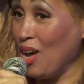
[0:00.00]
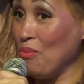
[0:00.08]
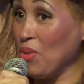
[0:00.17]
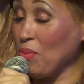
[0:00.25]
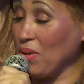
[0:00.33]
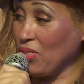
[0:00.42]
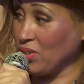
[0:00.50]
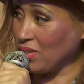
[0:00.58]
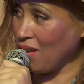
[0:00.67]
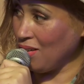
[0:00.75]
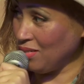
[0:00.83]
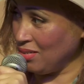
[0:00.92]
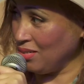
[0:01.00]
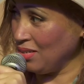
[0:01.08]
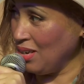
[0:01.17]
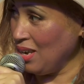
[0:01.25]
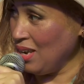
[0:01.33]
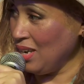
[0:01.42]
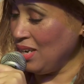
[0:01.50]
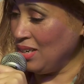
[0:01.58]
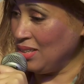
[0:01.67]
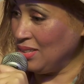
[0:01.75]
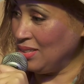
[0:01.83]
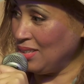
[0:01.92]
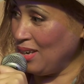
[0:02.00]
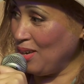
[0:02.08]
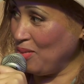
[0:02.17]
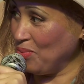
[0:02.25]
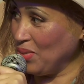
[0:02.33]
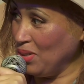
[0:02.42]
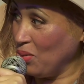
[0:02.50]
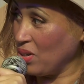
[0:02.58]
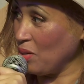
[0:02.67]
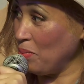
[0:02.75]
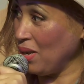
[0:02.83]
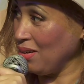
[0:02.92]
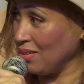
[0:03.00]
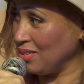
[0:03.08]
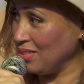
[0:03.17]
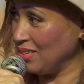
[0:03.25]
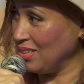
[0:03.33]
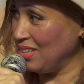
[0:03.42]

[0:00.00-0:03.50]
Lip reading: My mother's cousin is Lorna Bennett.